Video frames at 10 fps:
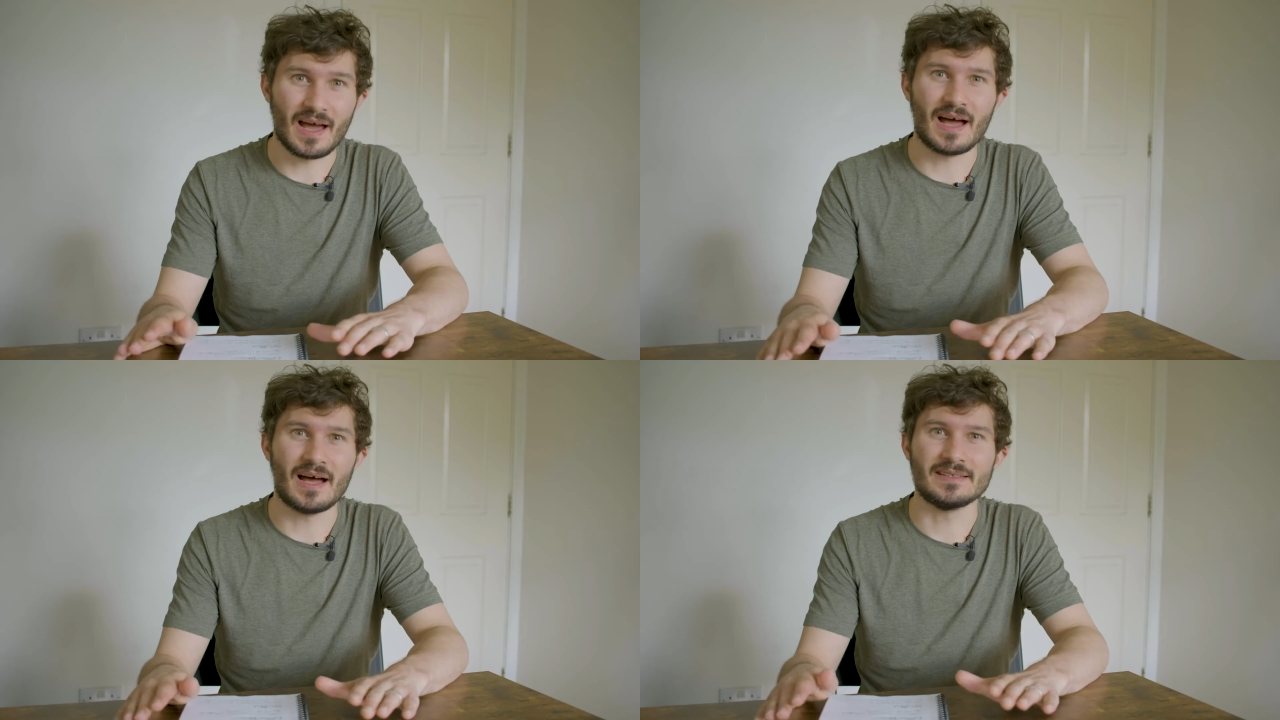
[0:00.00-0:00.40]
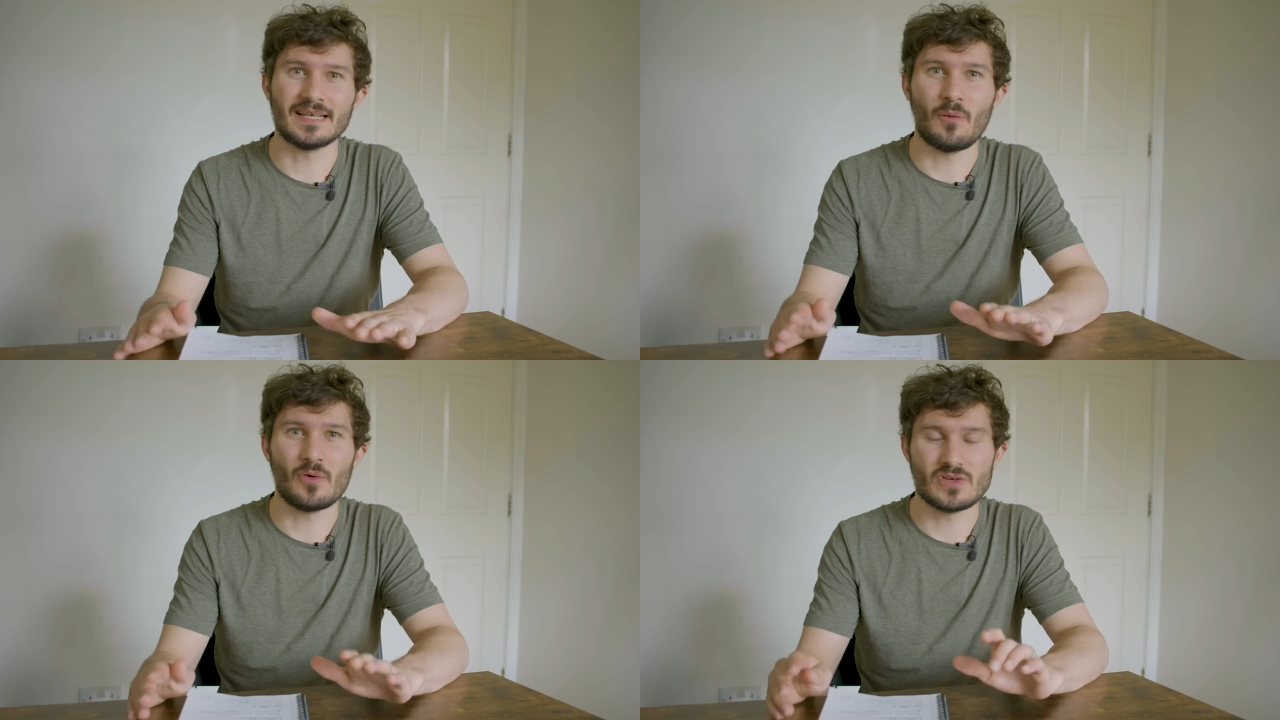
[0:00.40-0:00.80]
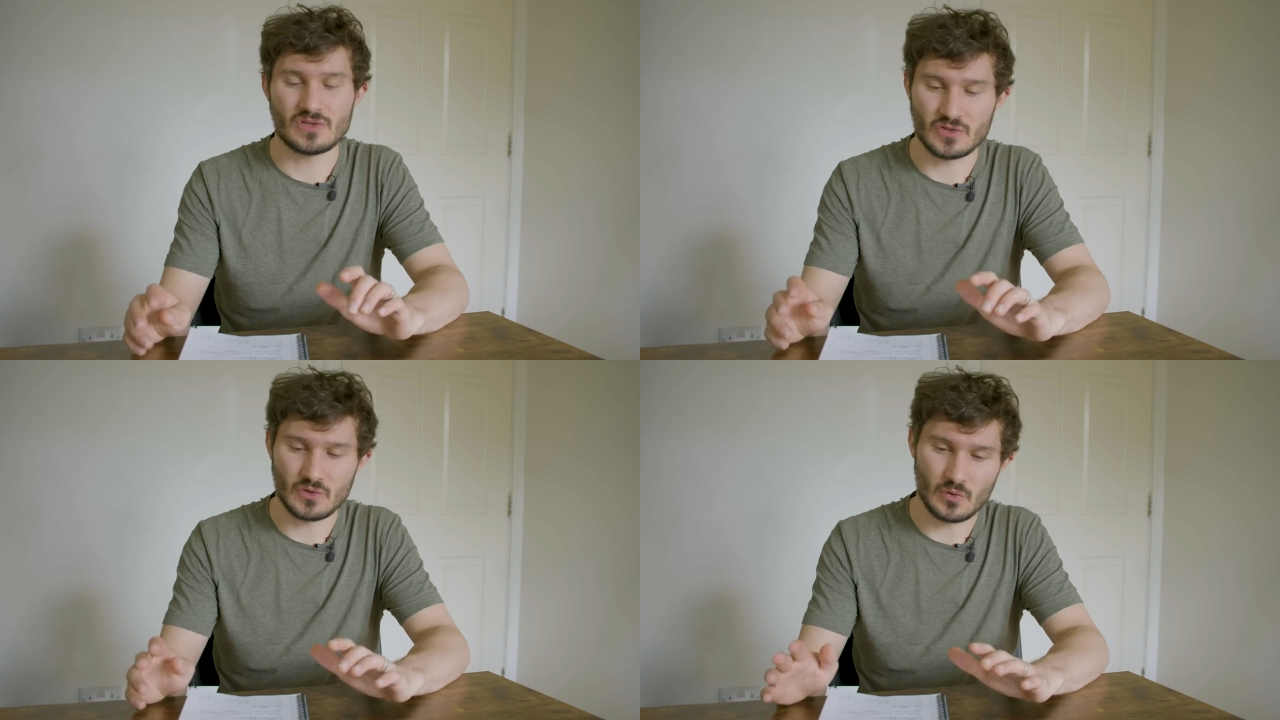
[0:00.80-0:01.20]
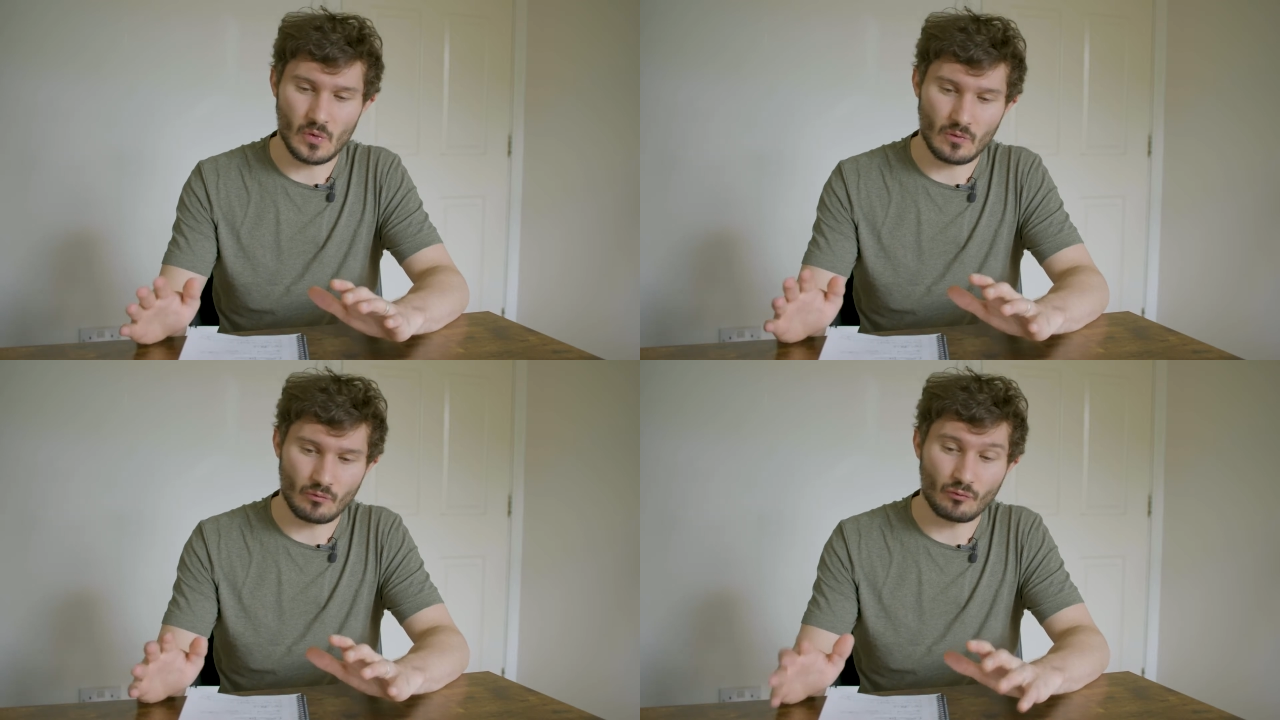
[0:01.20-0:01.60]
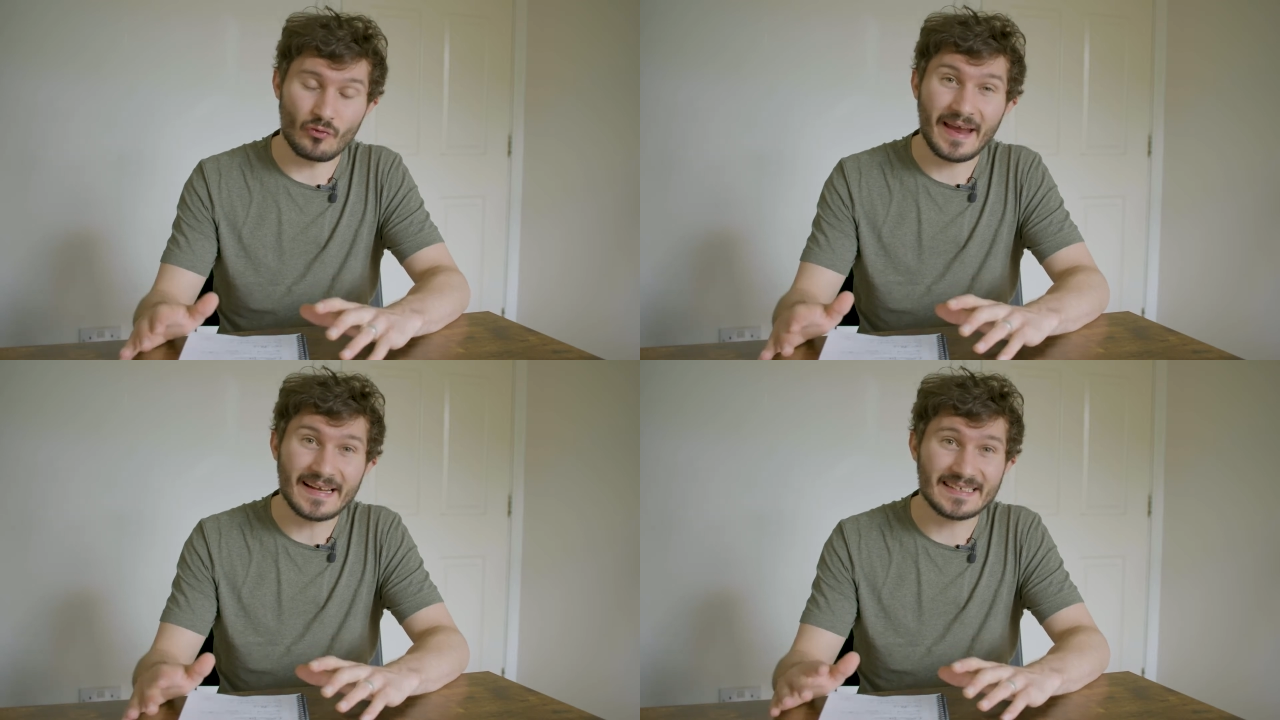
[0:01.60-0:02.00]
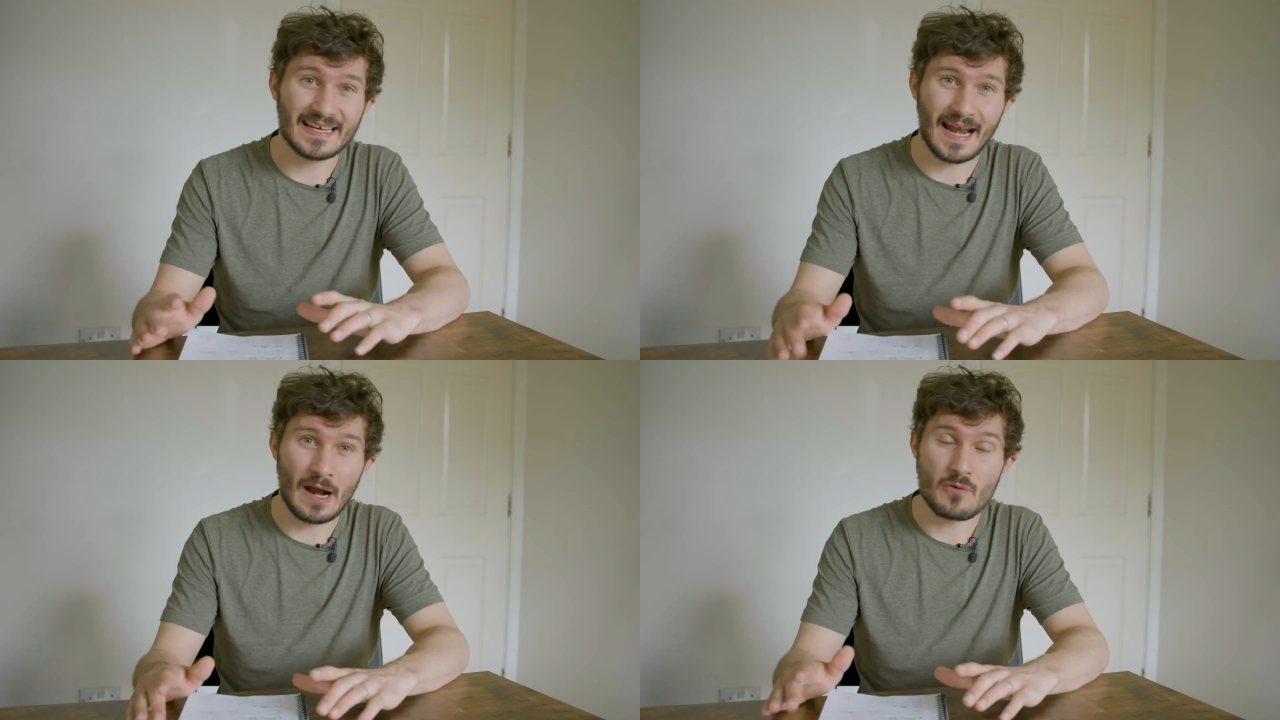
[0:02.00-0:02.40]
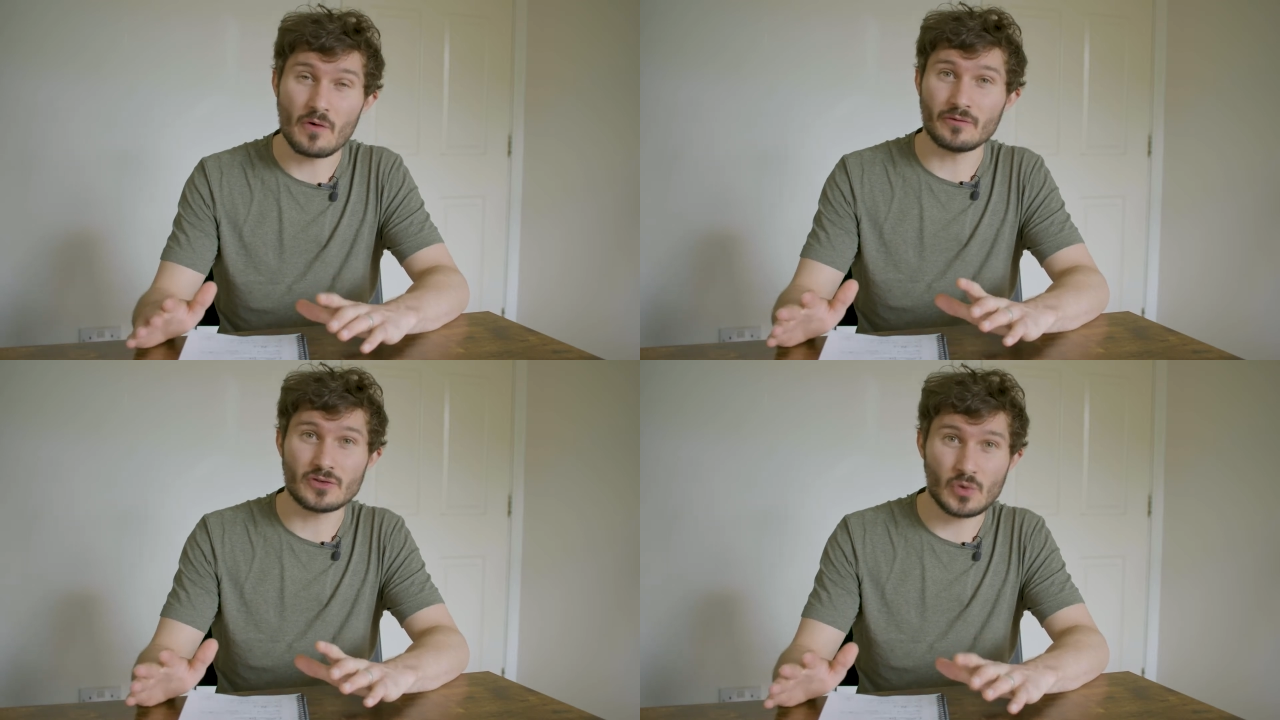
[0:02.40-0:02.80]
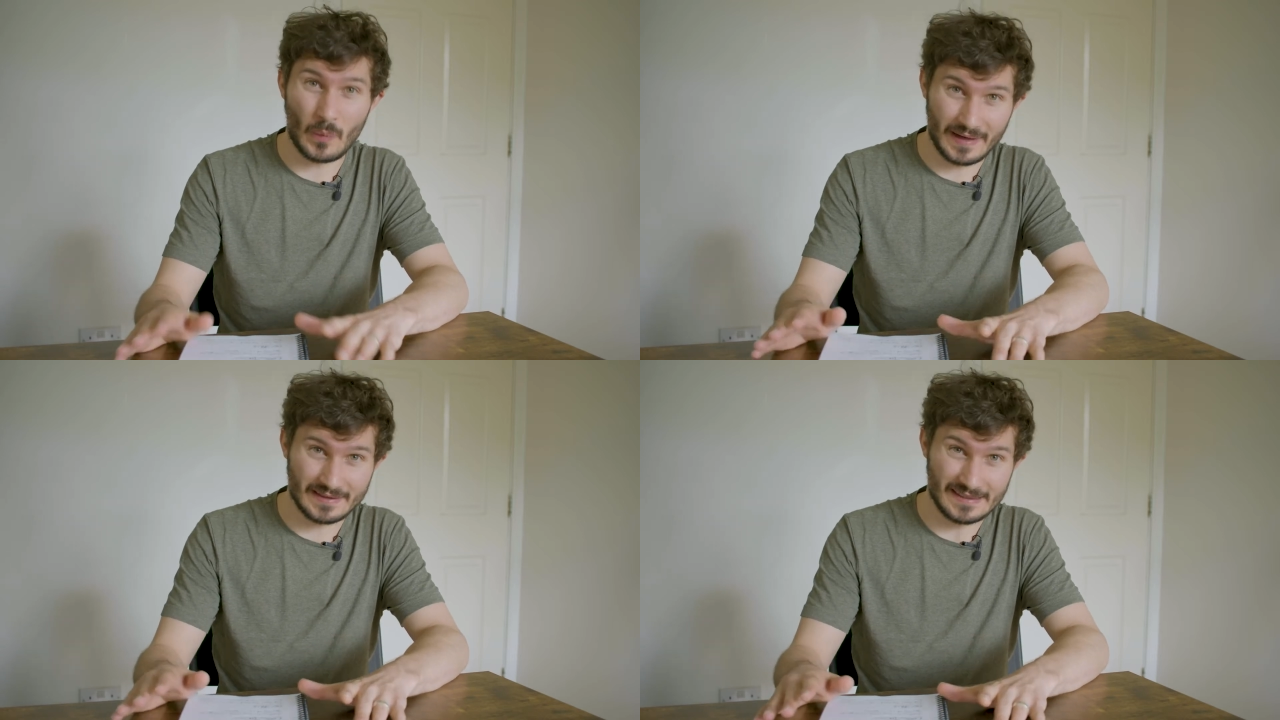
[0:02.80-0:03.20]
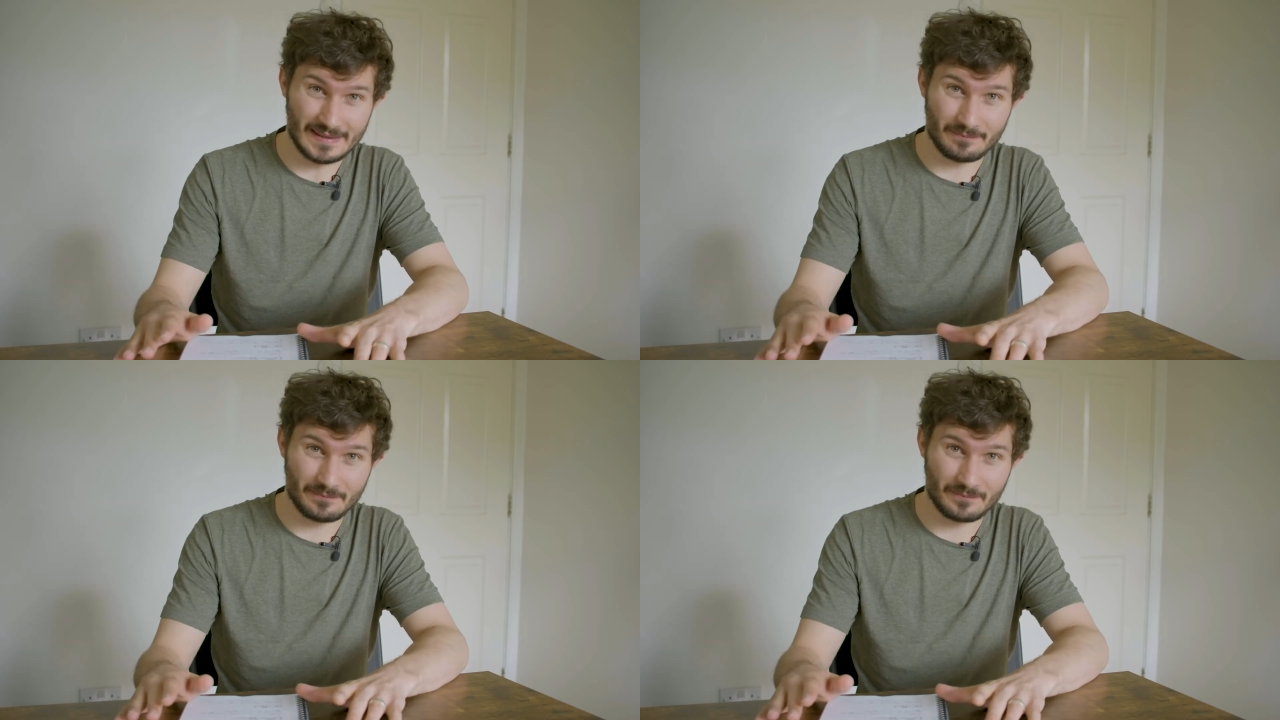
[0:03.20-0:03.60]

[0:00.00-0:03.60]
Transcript: and I want you to rate it out of 20.